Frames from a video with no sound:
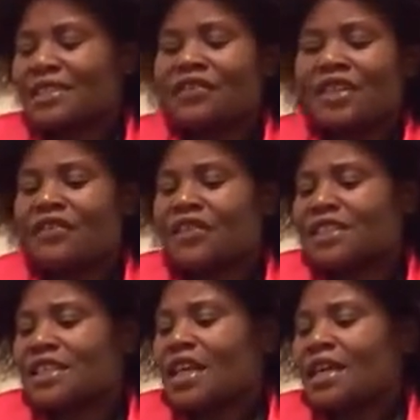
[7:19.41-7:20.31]
even if
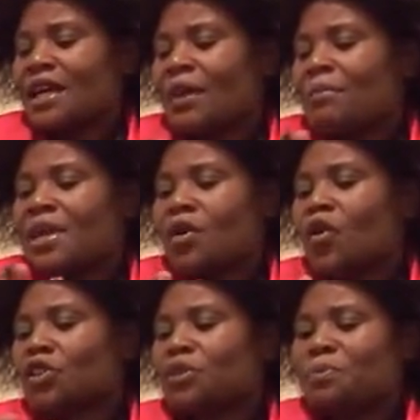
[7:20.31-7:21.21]
it's me
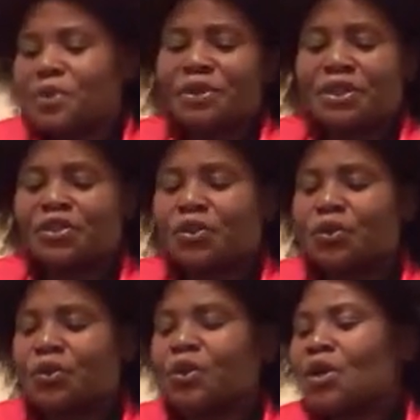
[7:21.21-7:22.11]
contributing
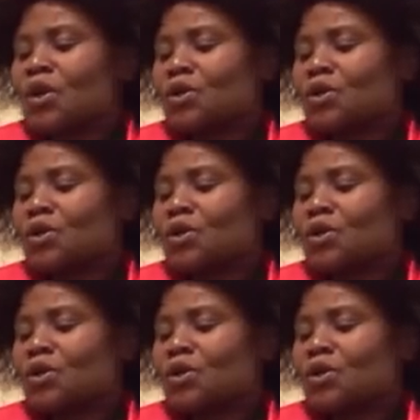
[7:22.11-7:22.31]
to